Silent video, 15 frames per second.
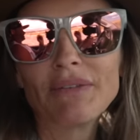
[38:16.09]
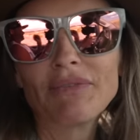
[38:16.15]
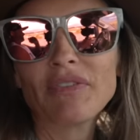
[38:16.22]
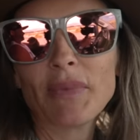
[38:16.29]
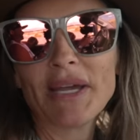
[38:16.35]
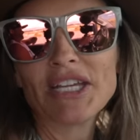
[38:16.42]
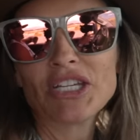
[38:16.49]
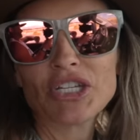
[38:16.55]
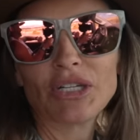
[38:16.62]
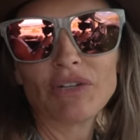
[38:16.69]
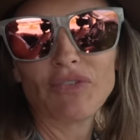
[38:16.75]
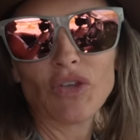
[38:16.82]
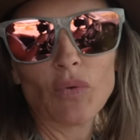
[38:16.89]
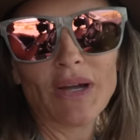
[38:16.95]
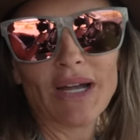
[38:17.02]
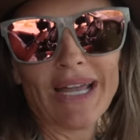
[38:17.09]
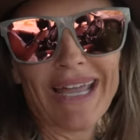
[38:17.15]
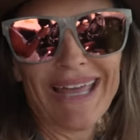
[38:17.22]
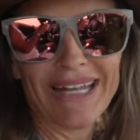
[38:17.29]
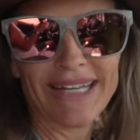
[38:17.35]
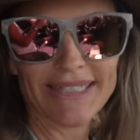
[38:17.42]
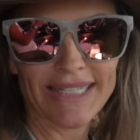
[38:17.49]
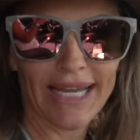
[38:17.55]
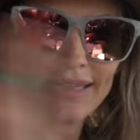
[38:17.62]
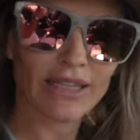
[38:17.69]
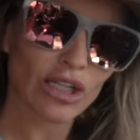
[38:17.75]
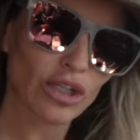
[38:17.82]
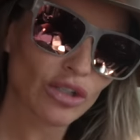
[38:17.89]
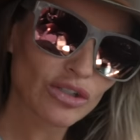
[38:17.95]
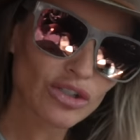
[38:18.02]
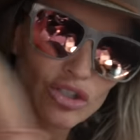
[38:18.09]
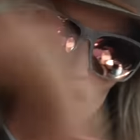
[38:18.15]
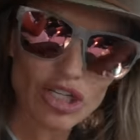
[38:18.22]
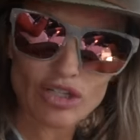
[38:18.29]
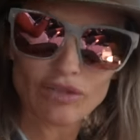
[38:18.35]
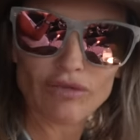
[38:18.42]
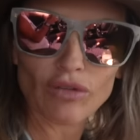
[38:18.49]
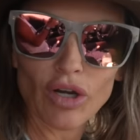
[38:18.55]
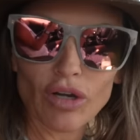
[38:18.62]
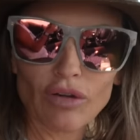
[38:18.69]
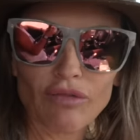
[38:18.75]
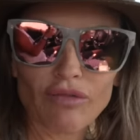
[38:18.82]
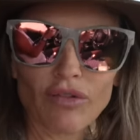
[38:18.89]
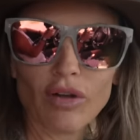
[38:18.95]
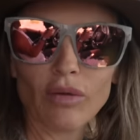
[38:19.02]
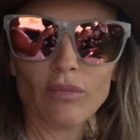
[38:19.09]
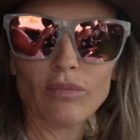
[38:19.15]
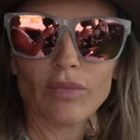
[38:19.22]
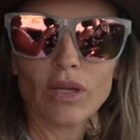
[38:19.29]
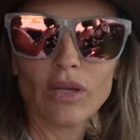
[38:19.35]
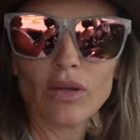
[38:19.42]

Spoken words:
information if you are heading down the long stretch of road from...